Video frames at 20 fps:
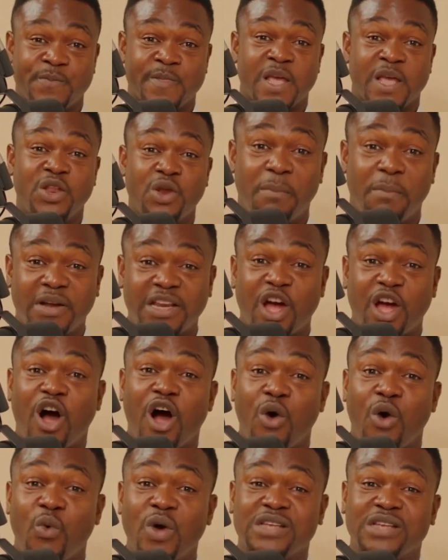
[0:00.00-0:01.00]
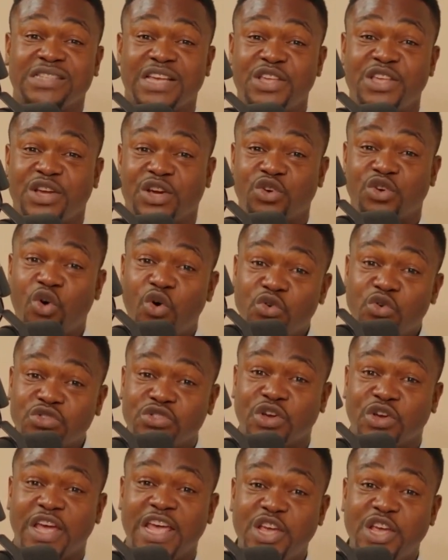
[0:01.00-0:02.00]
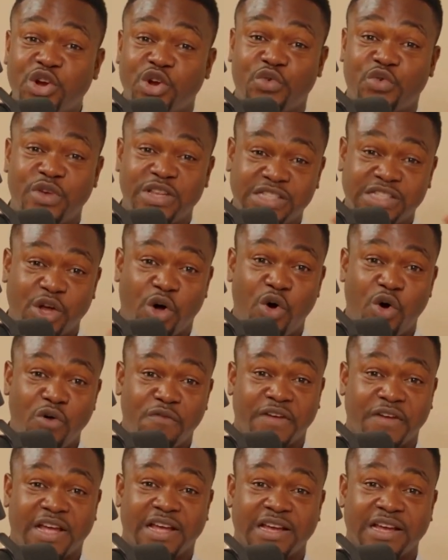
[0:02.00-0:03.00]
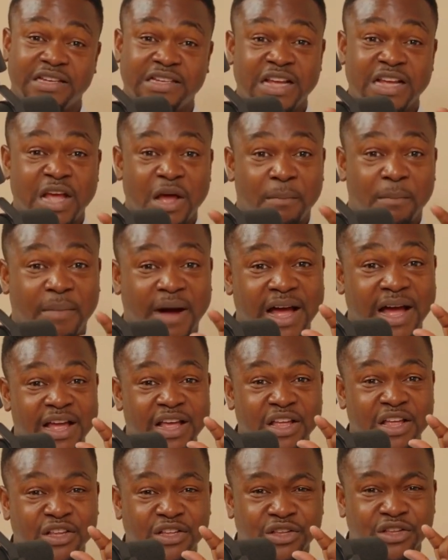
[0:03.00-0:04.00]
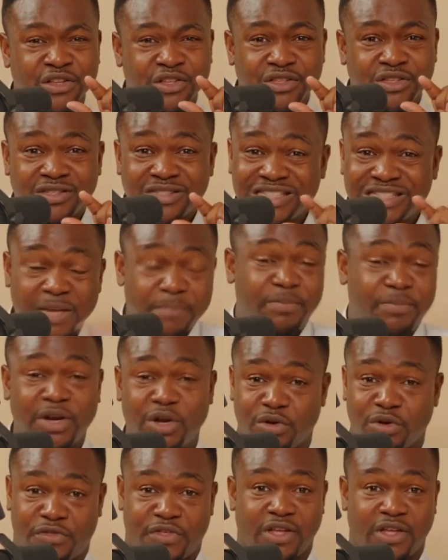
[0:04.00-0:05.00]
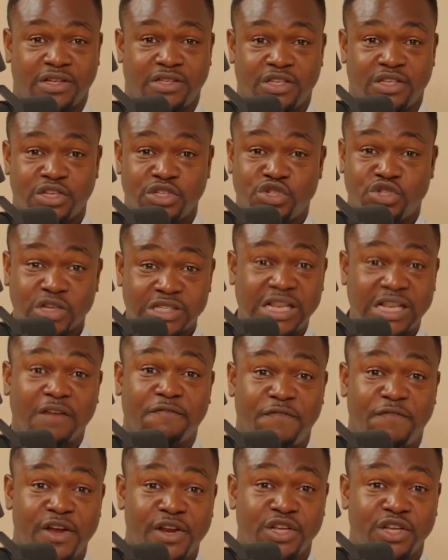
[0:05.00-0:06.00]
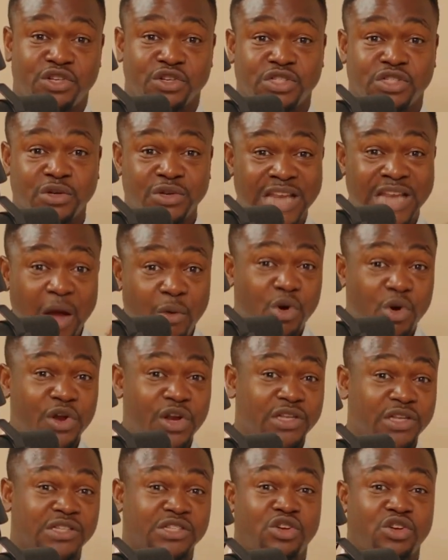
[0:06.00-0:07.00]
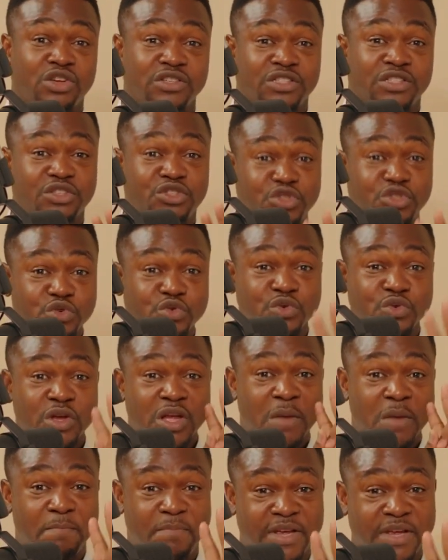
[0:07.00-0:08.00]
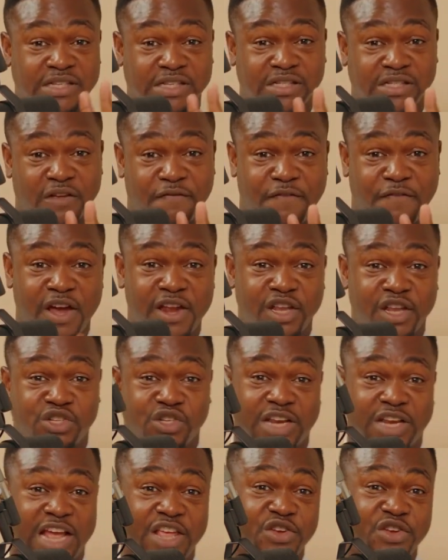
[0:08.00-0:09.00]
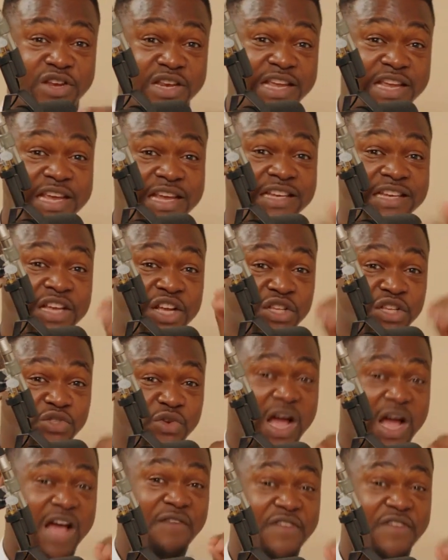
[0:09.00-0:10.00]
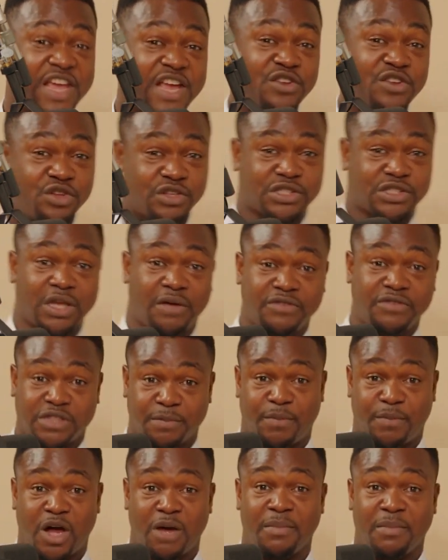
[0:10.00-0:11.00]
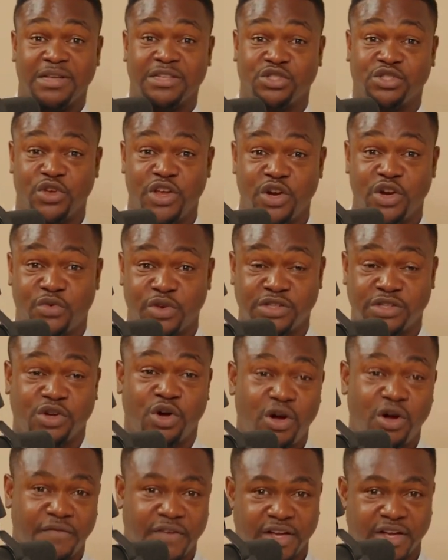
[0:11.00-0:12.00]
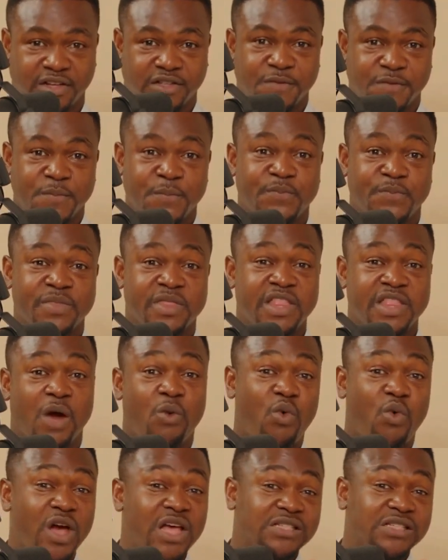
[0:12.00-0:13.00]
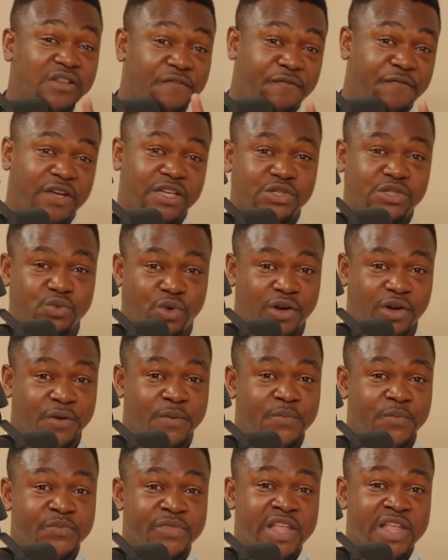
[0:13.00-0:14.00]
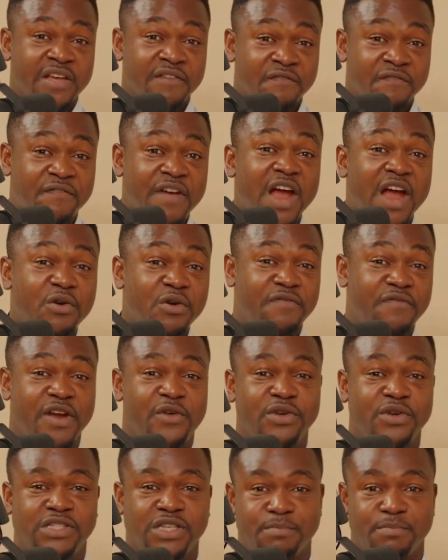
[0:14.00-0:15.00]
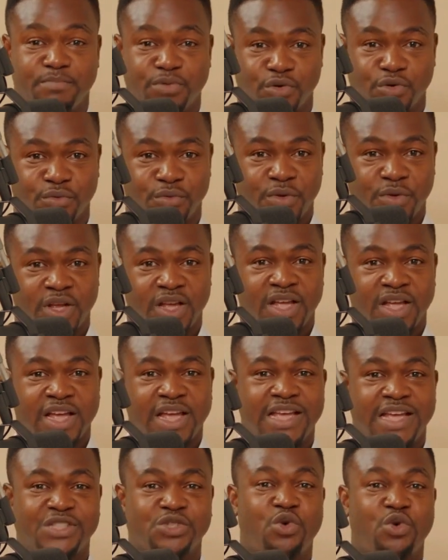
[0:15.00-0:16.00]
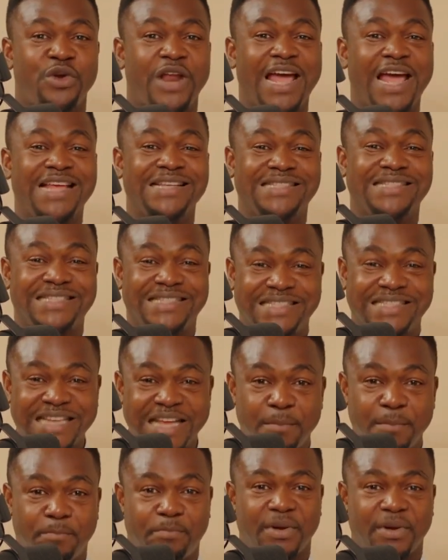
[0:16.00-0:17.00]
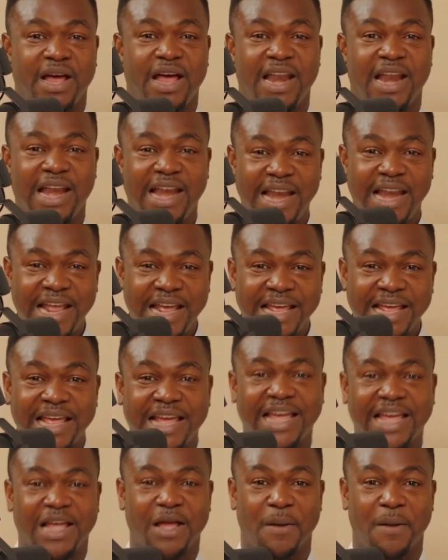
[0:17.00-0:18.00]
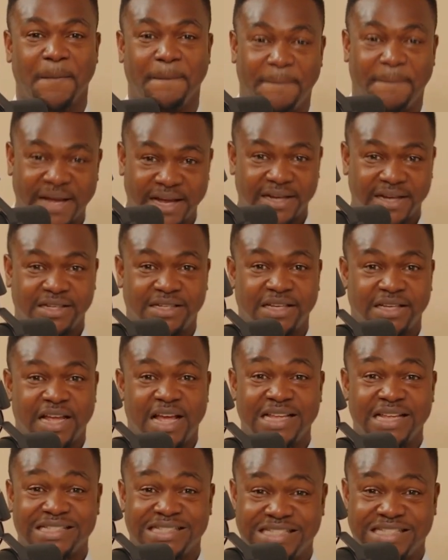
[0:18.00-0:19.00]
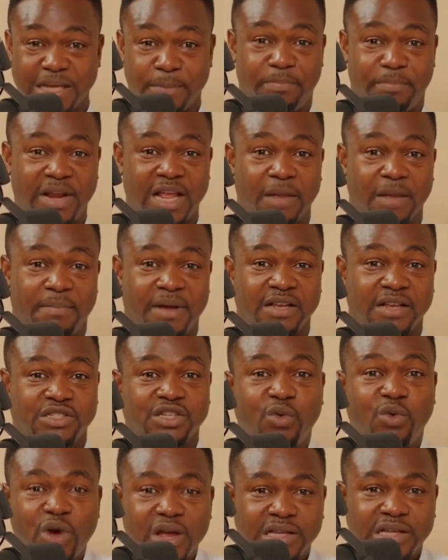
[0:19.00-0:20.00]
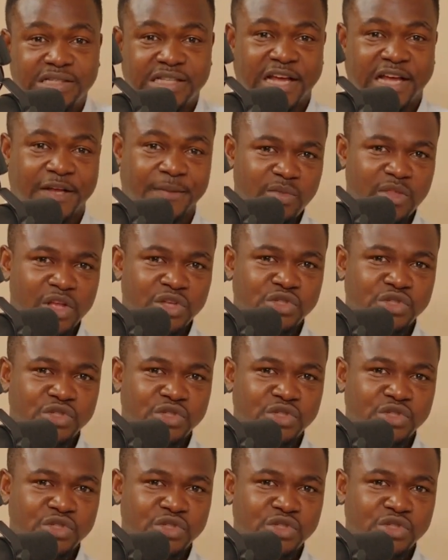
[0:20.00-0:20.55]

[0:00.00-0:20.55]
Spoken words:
But there are ways that you can also increase the overhead by simple little things, just like furniture. So now we're going to discuss the two pieces of furniture that you need to have in your service apartments to increase your overheads. Now, what is the first one? Very, very simple. It's called a zip link bed. A zip link bed. So what is that?